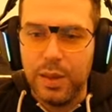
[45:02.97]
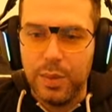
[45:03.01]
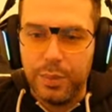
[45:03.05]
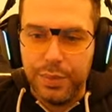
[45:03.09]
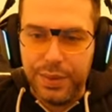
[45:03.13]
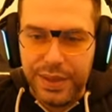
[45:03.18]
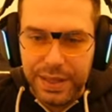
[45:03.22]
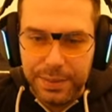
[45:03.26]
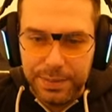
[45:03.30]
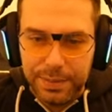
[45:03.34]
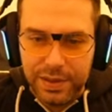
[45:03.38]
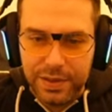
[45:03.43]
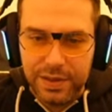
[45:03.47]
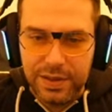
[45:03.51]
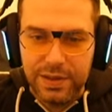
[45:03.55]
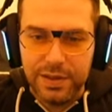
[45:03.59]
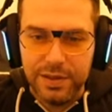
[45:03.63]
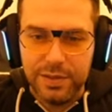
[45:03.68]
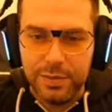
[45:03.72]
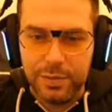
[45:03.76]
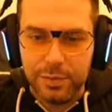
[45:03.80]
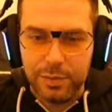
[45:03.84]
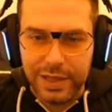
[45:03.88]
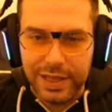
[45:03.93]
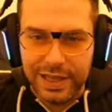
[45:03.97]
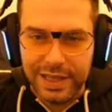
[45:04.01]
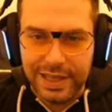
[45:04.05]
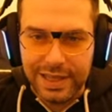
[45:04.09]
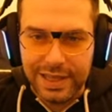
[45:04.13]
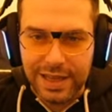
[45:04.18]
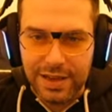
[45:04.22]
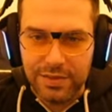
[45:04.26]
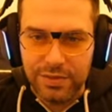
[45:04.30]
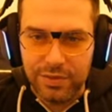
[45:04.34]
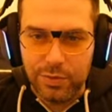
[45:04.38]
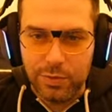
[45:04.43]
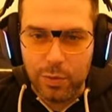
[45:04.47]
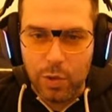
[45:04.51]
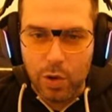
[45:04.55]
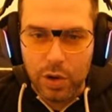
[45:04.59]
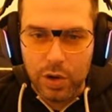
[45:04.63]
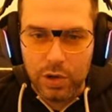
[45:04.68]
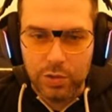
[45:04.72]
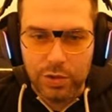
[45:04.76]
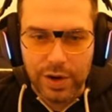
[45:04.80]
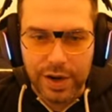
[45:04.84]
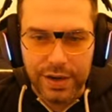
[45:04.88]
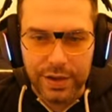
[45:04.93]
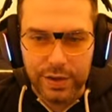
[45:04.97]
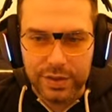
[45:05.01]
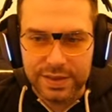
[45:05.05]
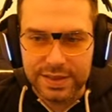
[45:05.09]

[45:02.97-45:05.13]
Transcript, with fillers: People really love Warcry on